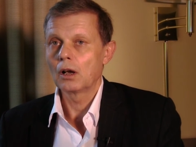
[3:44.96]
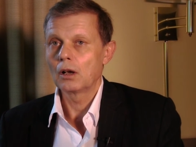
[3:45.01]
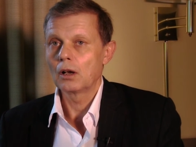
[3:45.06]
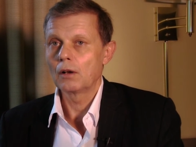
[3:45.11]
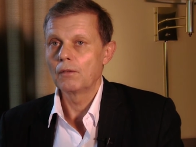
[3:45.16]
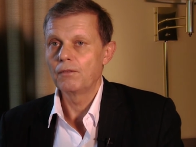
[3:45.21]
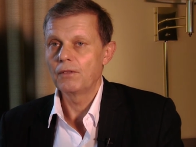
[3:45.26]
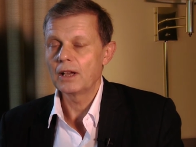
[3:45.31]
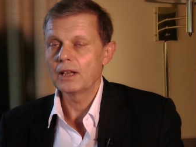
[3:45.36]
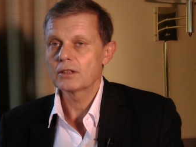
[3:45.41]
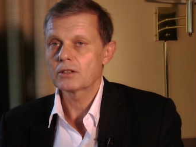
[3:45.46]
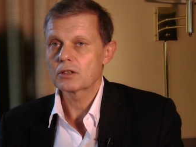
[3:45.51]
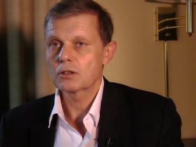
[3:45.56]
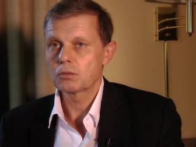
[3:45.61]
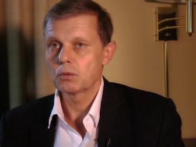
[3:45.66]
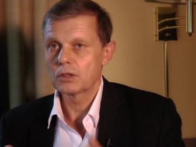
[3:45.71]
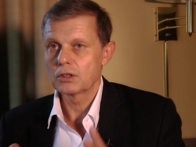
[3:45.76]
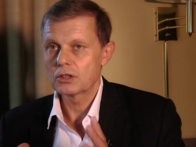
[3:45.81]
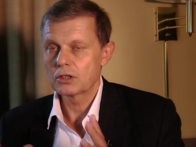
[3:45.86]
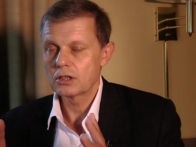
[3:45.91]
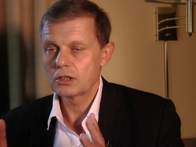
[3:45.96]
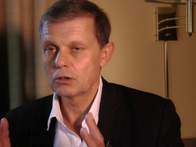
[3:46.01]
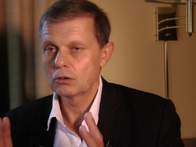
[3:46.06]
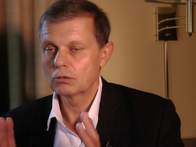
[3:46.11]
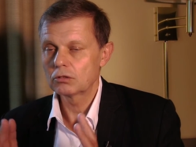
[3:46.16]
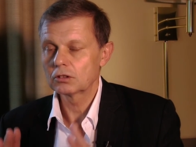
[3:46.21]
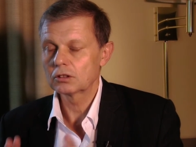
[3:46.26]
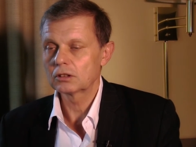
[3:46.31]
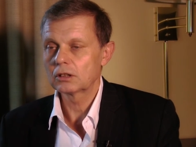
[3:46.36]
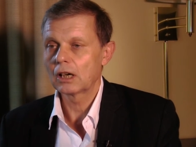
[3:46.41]
events when
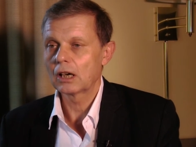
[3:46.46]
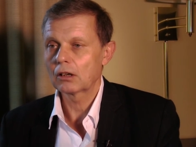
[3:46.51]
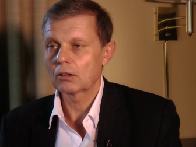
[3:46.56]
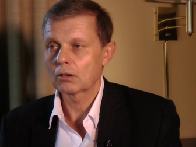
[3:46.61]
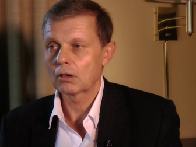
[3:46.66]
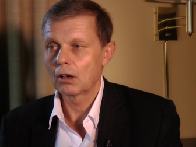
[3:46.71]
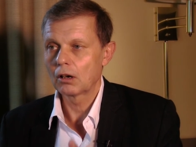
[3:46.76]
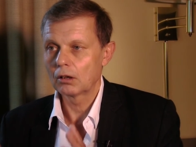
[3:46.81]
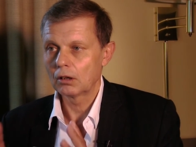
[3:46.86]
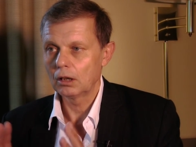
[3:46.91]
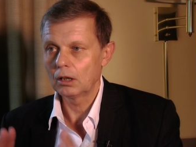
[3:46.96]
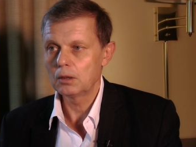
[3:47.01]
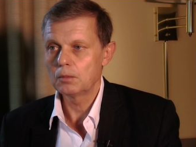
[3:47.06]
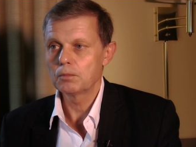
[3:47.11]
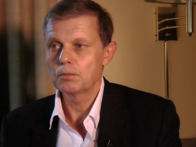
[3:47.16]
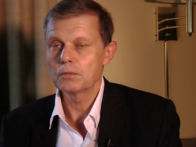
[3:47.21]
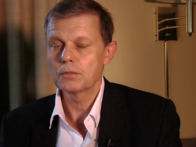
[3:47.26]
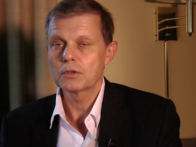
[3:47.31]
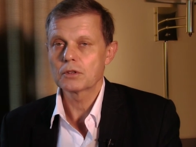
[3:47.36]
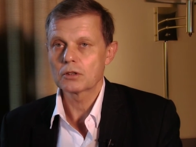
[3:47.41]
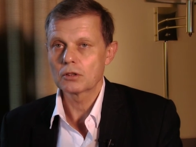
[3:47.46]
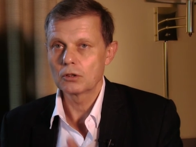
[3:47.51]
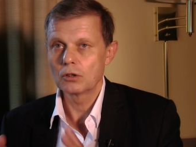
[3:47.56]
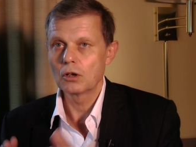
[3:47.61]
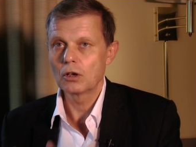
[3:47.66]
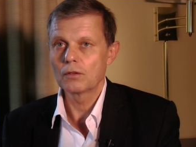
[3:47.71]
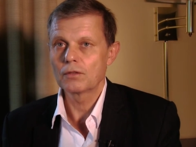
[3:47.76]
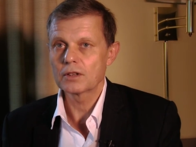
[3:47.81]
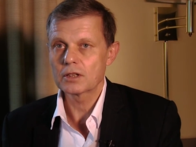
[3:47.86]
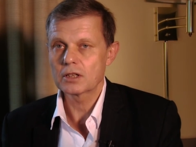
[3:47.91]
children start growing limbs,
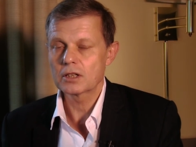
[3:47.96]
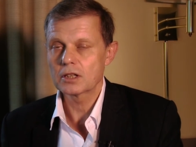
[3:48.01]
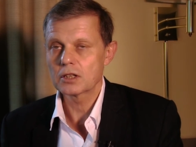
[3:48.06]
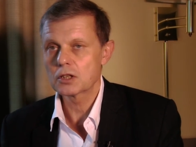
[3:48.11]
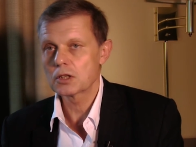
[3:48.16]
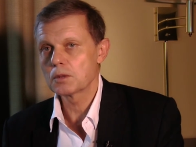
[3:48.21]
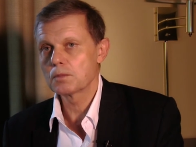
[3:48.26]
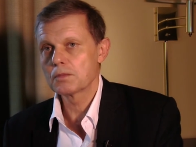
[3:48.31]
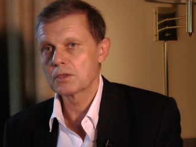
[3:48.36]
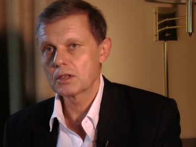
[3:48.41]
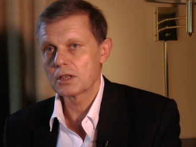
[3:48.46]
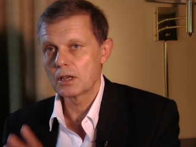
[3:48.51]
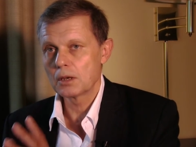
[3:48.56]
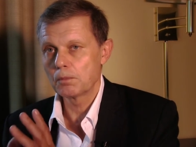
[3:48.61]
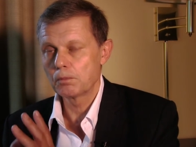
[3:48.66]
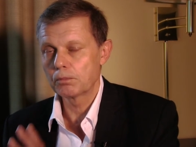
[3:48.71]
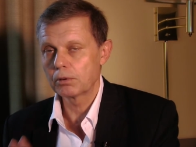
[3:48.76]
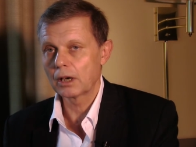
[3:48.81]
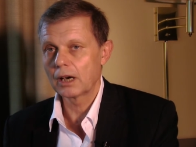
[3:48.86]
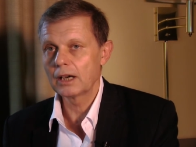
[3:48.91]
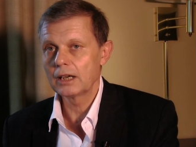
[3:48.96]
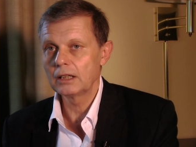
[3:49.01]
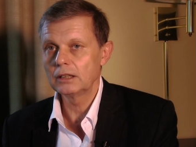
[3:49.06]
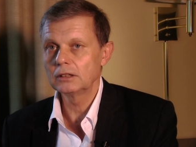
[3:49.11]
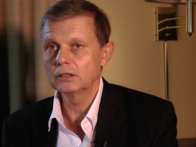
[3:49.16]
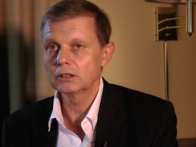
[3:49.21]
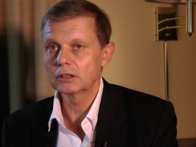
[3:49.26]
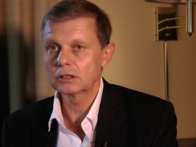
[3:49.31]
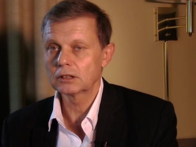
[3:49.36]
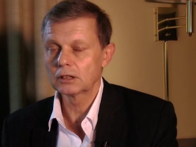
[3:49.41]
nervous systems, their
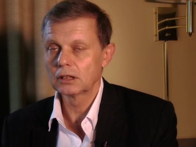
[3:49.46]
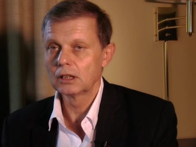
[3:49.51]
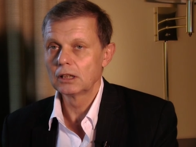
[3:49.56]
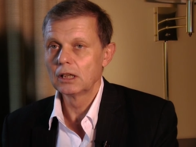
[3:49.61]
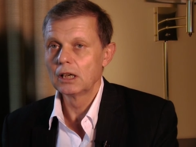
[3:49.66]
brains,